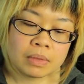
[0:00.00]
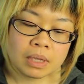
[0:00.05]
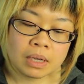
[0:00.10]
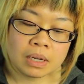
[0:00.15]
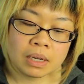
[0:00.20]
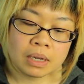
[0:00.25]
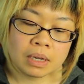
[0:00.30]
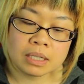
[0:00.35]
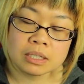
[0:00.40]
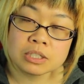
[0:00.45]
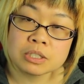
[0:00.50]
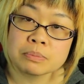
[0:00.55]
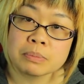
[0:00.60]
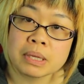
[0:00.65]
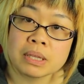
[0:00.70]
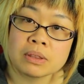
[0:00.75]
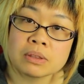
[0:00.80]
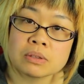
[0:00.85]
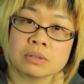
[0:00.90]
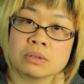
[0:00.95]
little
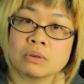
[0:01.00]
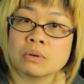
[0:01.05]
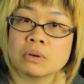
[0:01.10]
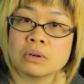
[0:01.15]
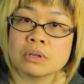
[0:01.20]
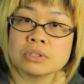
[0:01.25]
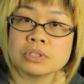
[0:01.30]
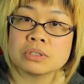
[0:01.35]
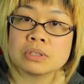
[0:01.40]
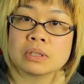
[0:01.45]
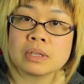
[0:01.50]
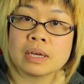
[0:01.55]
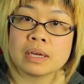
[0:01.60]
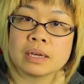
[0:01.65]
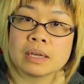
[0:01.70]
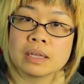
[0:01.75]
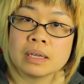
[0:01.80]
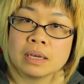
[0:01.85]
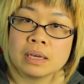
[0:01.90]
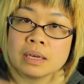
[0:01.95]
Smith torch that
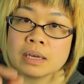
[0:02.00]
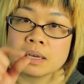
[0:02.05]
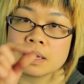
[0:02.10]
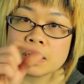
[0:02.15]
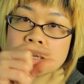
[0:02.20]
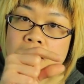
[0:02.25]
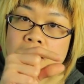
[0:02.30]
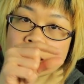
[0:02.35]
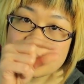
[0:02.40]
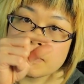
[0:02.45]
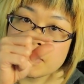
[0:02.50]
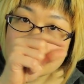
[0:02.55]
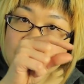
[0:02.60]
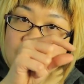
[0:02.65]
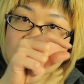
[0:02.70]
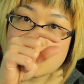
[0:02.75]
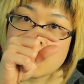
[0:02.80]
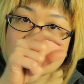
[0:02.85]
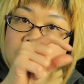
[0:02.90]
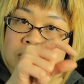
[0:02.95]
can have like a
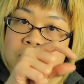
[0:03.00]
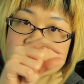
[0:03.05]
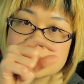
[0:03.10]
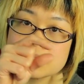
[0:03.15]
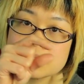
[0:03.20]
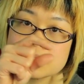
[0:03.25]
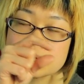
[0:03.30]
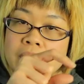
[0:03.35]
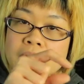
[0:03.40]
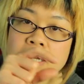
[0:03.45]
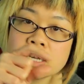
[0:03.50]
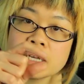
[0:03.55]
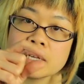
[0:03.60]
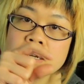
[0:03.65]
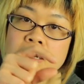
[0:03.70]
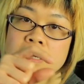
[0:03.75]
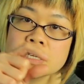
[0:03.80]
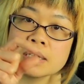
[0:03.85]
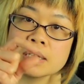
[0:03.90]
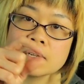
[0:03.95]

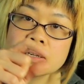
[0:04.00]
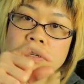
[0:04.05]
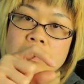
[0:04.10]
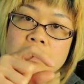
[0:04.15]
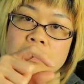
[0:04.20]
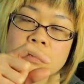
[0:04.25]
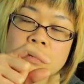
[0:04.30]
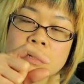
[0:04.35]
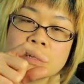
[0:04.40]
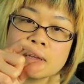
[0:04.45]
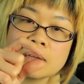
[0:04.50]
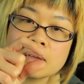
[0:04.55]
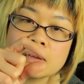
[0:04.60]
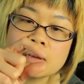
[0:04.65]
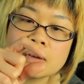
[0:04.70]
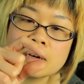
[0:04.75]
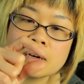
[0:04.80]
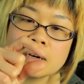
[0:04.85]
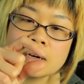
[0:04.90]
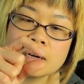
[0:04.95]
concentrated little
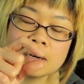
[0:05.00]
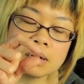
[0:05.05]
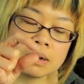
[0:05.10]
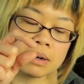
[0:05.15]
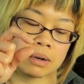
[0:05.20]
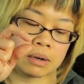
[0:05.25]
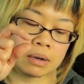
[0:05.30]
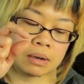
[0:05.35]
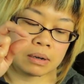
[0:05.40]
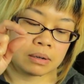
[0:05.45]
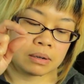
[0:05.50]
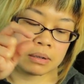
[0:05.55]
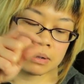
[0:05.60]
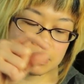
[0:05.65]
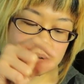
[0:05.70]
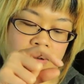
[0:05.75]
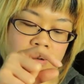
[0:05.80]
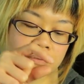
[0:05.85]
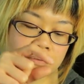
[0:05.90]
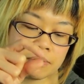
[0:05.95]
uh,
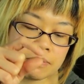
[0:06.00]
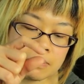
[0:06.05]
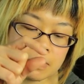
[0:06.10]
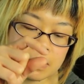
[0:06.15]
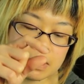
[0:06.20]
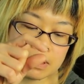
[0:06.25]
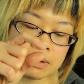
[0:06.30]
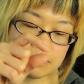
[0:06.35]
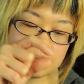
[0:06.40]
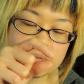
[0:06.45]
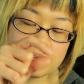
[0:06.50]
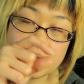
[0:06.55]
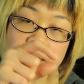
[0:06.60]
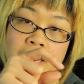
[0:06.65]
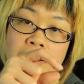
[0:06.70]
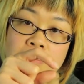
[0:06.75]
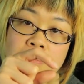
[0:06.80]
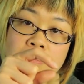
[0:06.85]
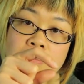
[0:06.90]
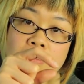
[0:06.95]

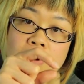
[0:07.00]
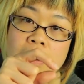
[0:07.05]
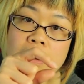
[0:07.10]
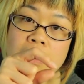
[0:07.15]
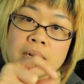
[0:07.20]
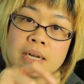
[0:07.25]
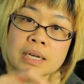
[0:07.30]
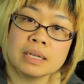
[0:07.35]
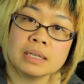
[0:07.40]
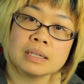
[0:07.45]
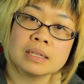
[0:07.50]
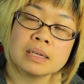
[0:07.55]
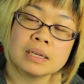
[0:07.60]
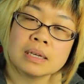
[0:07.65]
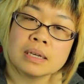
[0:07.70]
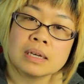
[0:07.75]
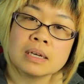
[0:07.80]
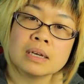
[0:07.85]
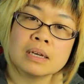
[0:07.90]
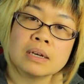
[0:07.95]
flame on it
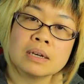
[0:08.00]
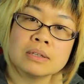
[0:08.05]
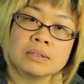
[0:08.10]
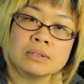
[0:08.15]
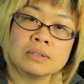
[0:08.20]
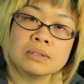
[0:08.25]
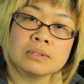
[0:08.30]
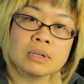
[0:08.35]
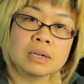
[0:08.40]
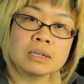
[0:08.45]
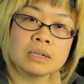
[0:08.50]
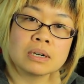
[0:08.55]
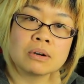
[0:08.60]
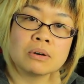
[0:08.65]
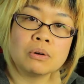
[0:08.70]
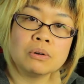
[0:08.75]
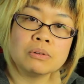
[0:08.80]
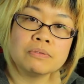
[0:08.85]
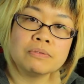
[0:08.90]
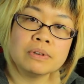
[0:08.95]
to solder
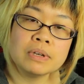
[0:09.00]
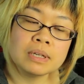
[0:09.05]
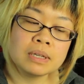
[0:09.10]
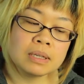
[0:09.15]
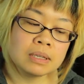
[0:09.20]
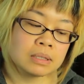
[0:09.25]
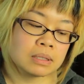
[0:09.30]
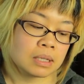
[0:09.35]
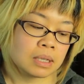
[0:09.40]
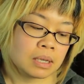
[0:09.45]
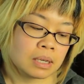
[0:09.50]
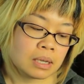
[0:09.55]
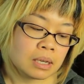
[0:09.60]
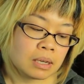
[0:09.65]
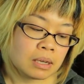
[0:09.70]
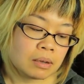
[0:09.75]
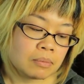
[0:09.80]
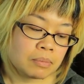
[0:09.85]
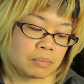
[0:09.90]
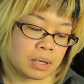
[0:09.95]
gold filled.
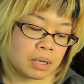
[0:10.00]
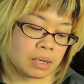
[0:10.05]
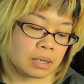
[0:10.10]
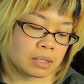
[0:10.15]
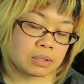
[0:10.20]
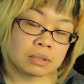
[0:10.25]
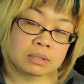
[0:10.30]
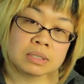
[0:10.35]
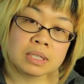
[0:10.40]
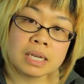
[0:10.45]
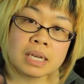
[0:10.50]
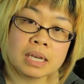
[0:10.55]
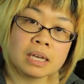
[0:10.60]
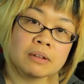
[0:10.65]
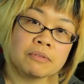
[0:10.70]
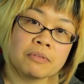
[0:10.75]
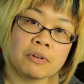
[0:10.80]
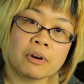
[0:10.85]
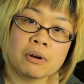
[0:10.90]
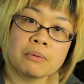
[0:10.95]
But don't take
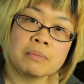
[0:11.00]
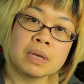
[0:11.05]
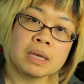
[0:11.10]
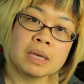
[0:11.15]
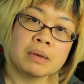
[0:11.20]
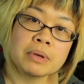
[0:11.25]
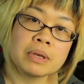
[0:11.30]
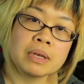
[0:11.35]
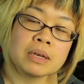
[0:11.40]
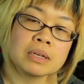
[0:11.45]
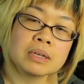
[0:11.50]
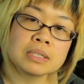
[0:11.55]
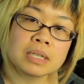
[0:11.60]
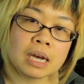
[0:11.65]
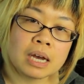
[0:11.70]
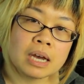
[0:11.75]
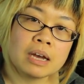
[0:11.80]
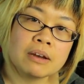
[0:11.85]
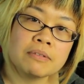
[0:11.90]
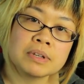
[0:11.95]
it from me because
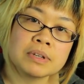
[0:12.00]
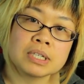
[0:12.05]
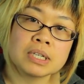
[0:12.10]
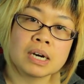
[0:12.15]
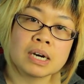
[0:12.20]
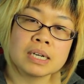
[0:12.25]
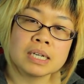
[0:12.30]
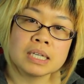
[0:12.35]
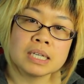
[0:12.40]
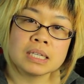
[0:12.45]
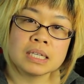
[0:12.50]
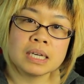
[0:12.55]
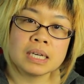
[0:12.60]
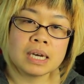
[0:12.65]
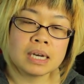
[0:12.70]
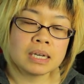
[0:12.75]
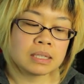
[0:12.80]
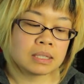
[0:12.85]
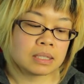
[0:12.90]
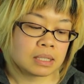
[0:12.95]
I haven't done it
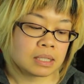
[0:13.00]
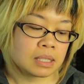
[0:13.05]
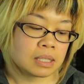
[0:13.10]
yet.